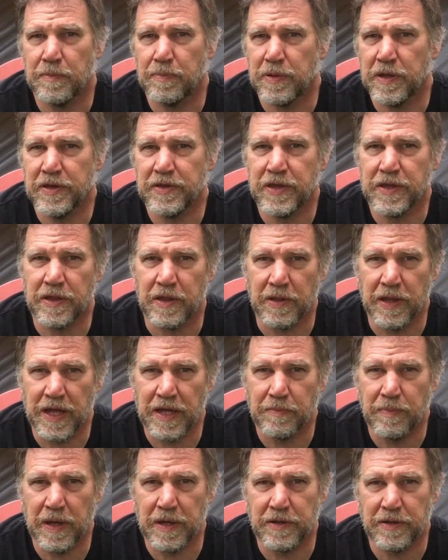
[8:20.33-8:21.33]
please hit the
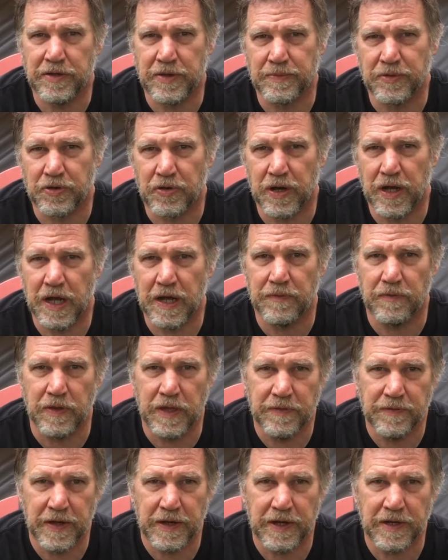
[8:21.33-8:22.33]
like button, subscribe,
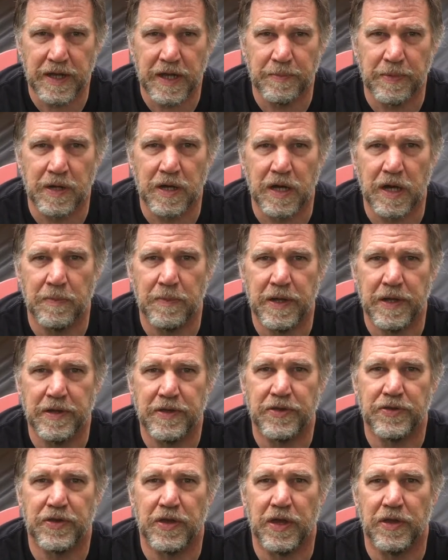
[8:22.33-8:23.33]
leave any type of comments.